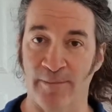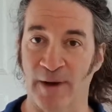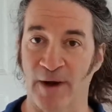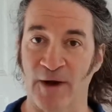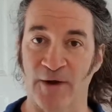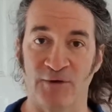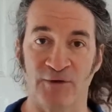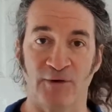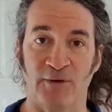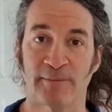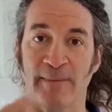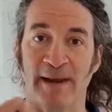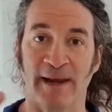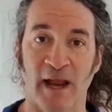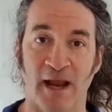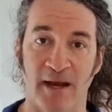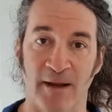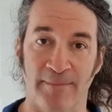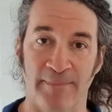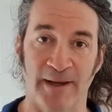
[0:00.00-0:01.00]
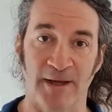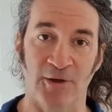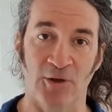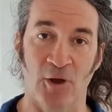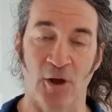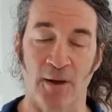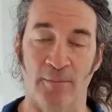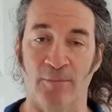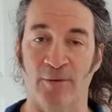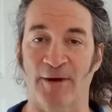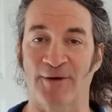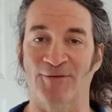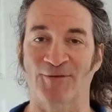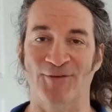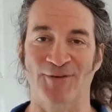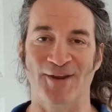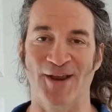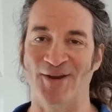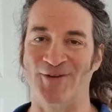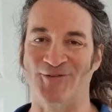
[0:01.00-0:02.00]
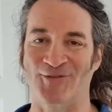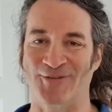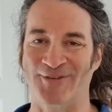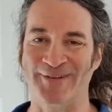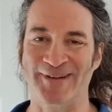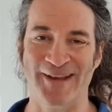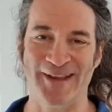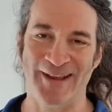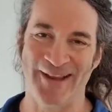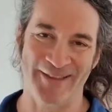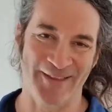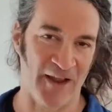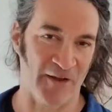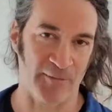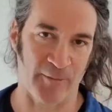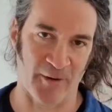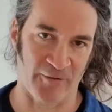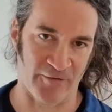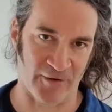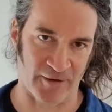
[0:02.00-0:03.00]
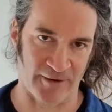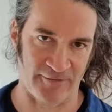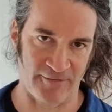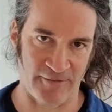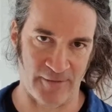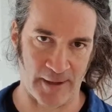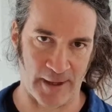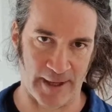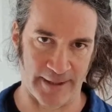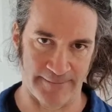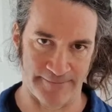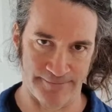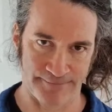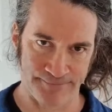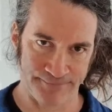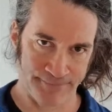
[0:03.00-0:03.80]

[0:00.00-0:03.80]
because you're making a big long presentation, that's perfectly fine.